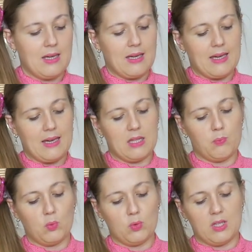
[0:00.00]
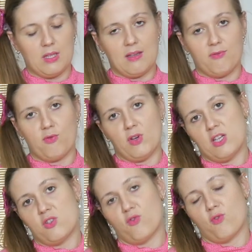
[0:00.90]
and put in the
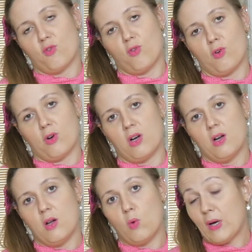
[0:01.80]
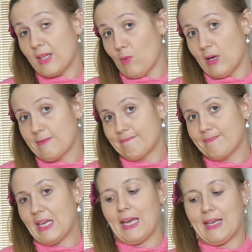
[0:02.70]
fridge for 1 hour,
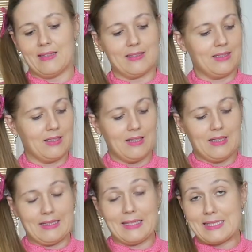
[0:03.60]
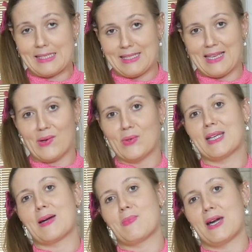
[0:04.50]
and that's it. I will
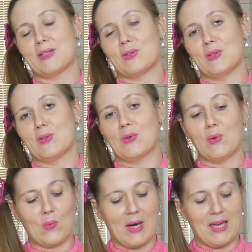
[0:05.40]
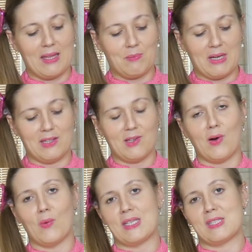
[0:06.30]
come back to you when my
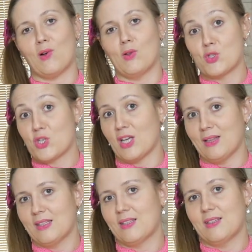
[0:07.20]
dough is all chilled.